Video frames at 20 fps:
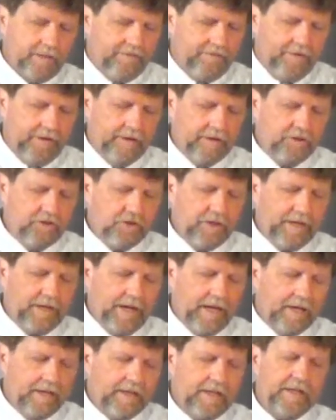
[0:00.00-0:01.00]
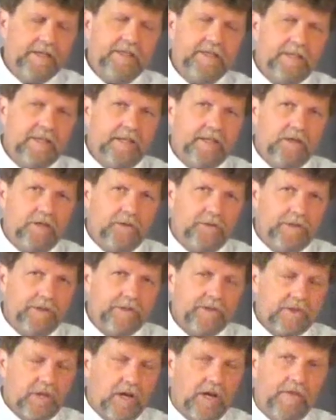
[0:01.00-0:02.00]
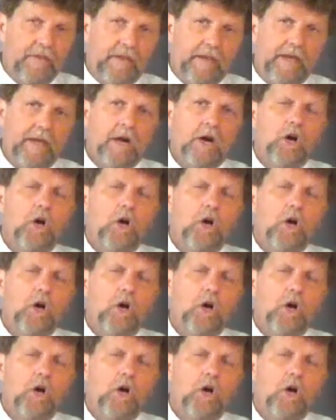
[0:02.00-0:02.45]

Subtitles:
function not continuous on the